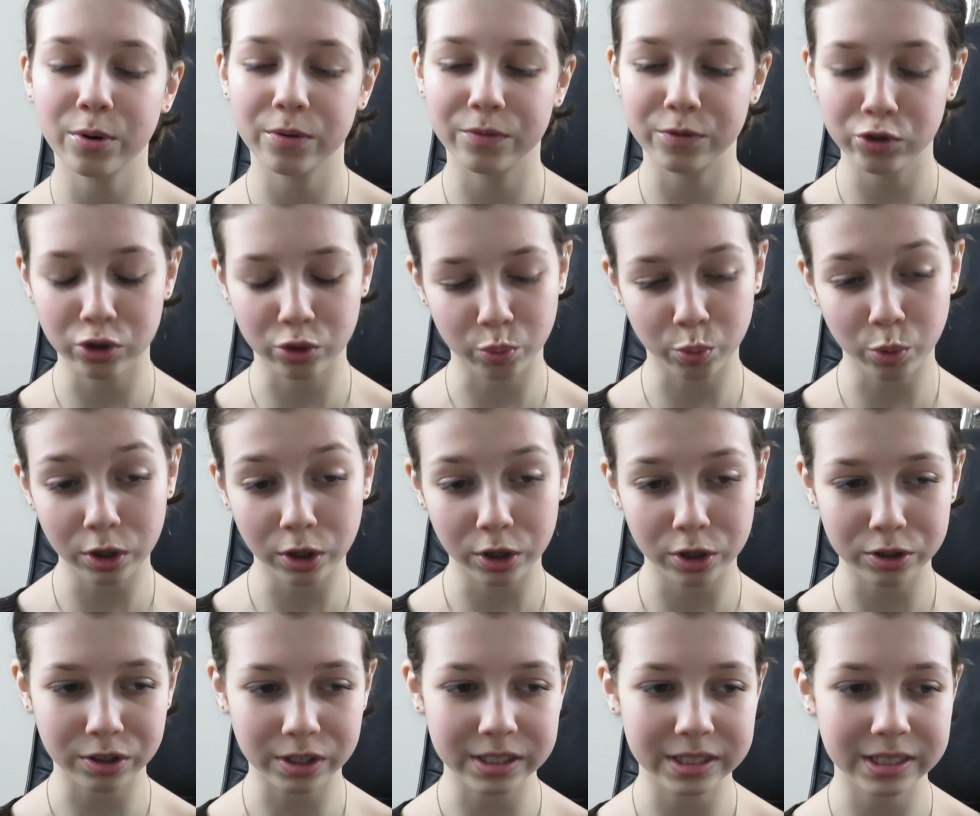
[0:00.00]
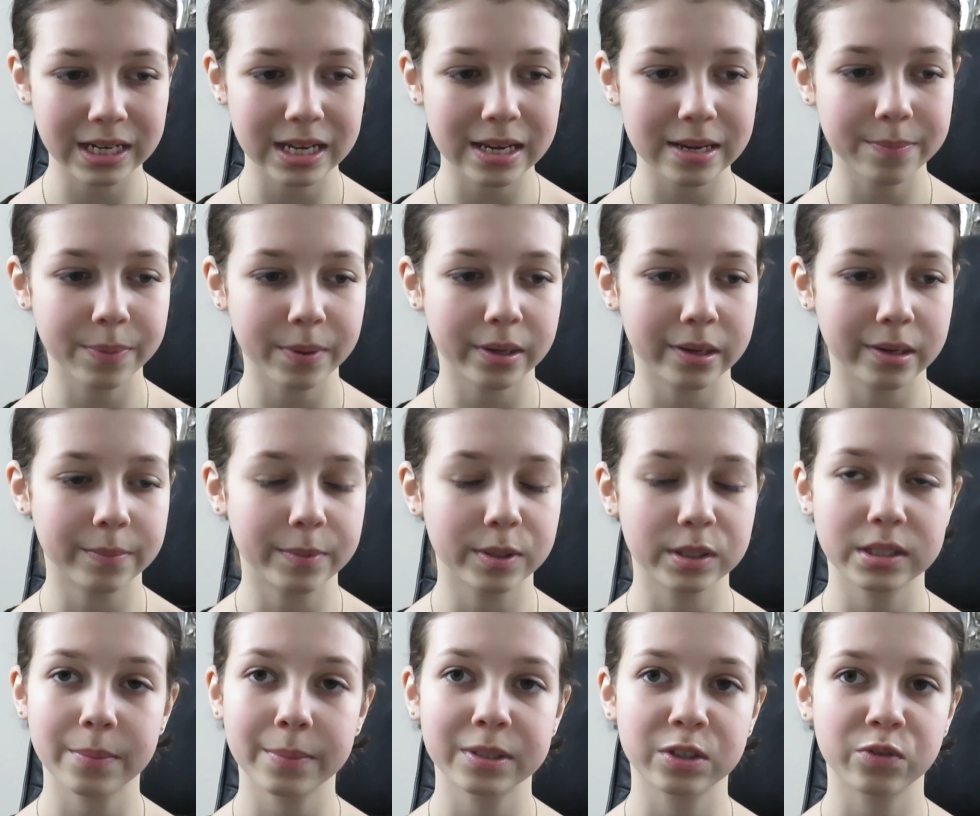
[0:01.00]
or if you just want a good night's sleep
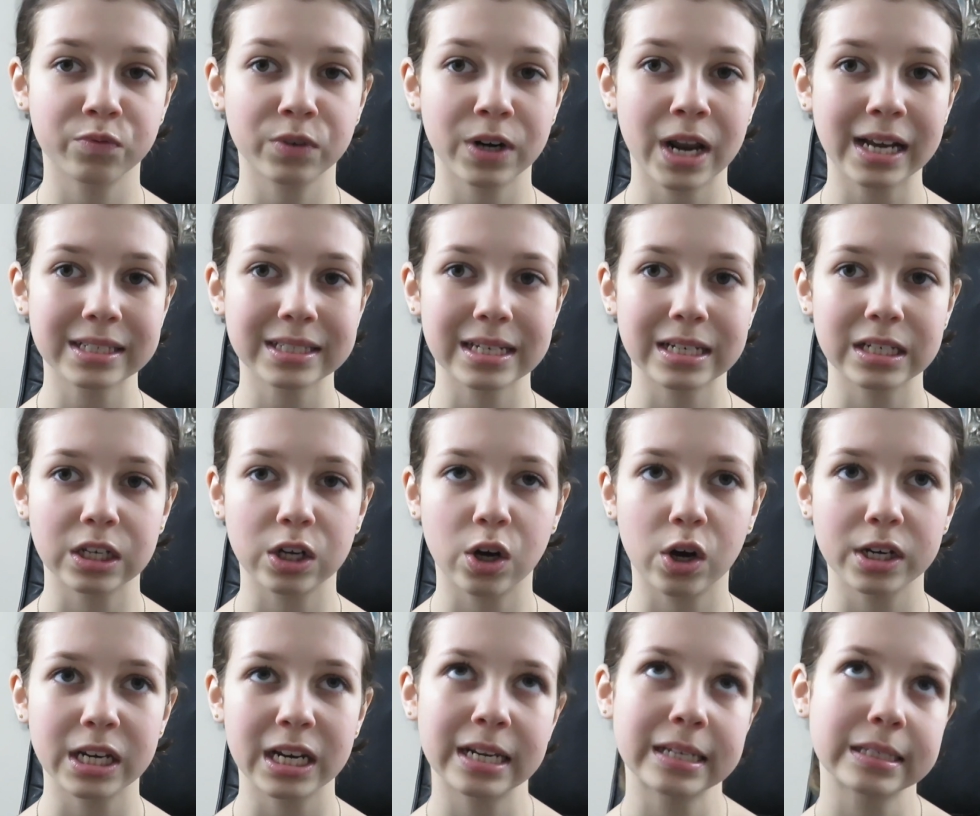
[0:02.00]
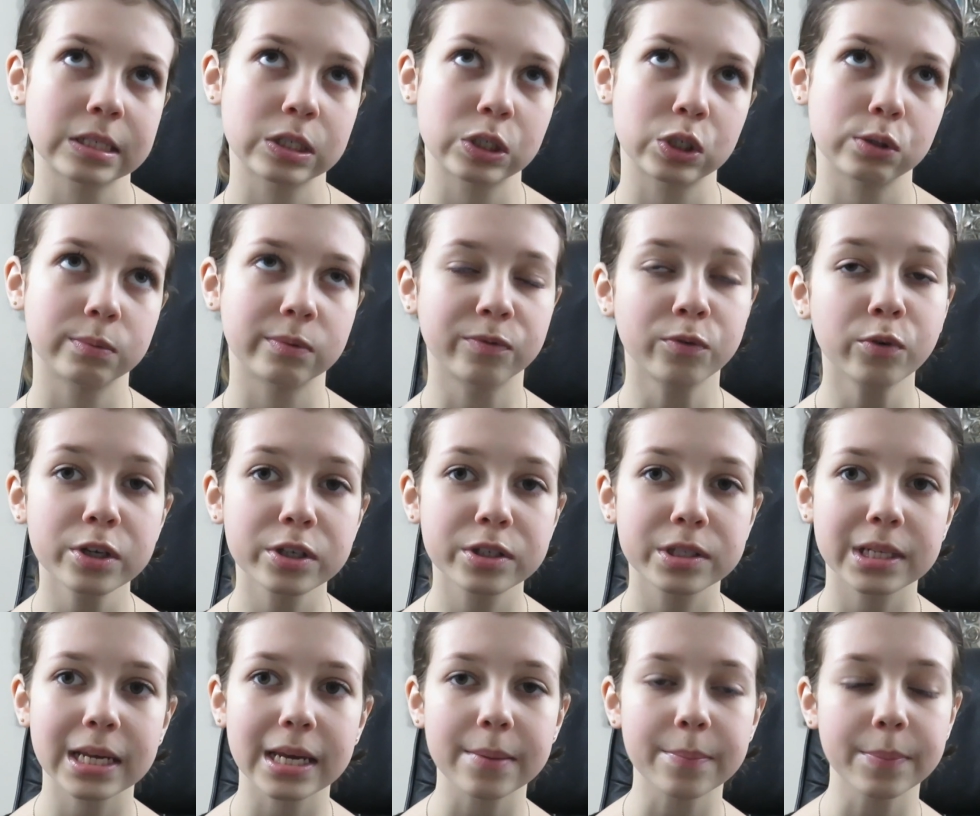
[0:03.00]
and something relaxing to kind of listen to before you
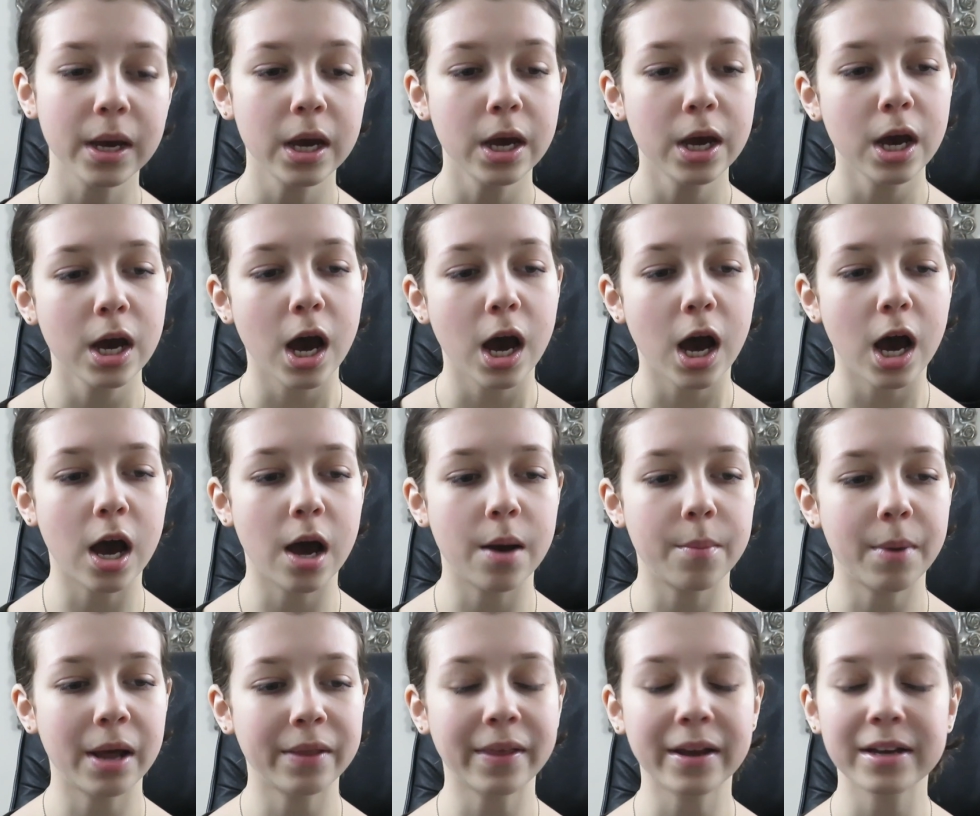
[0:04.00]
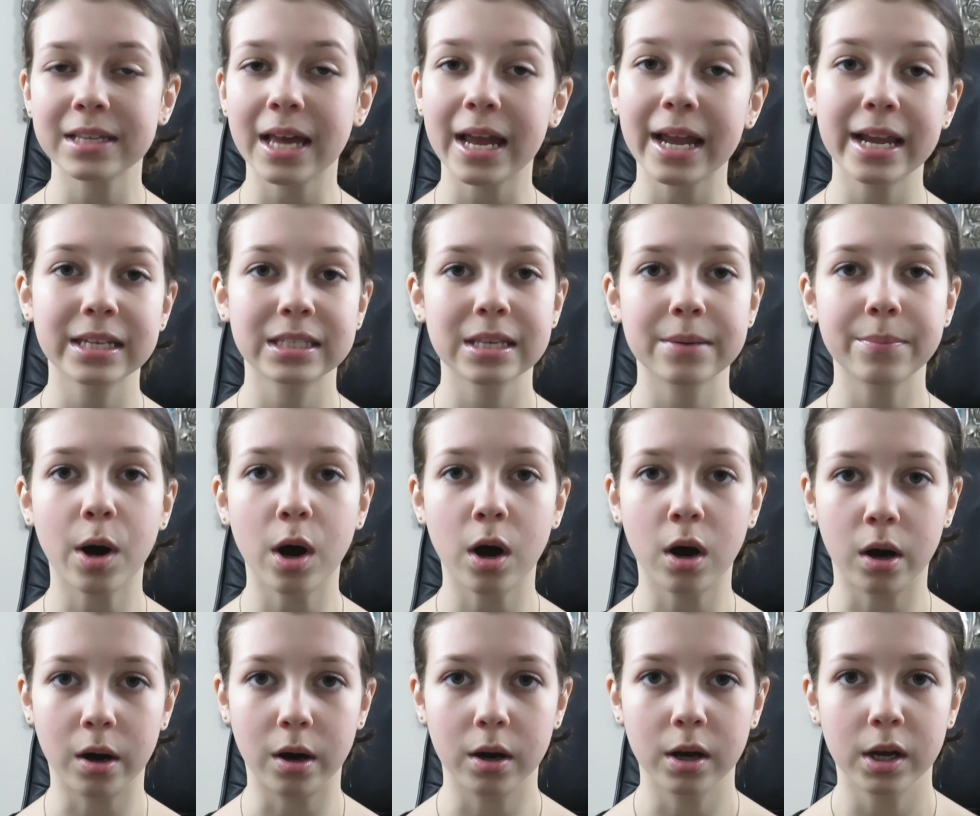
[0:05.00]
sleep. And that is
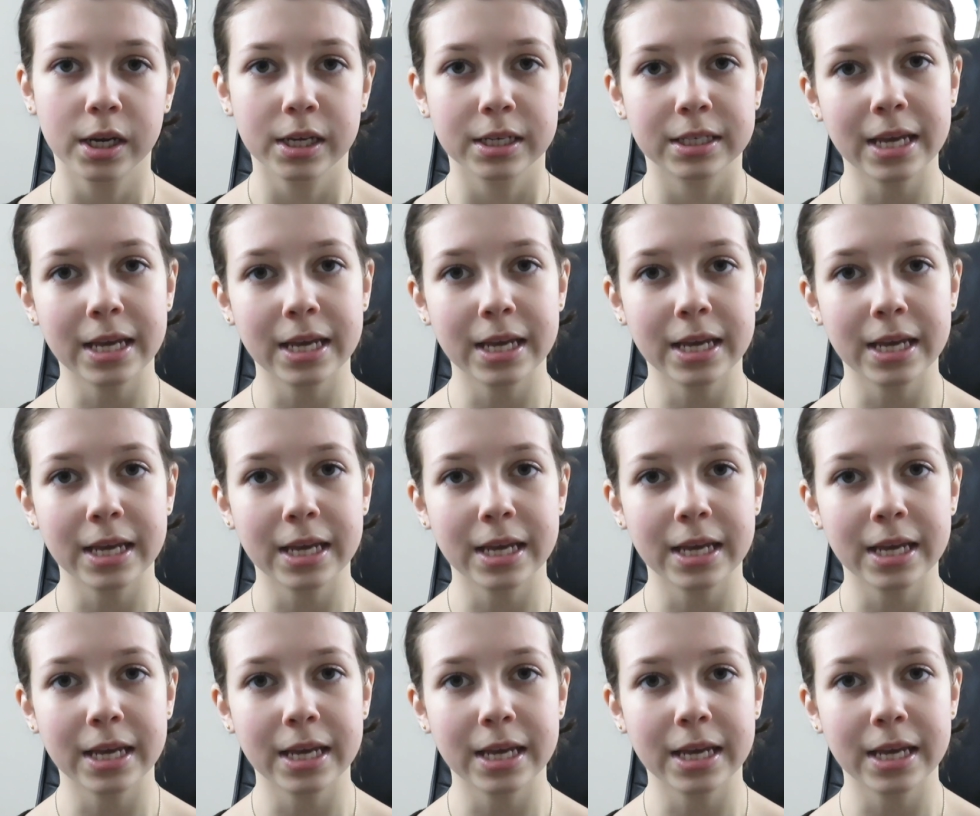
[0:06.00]
ASMR.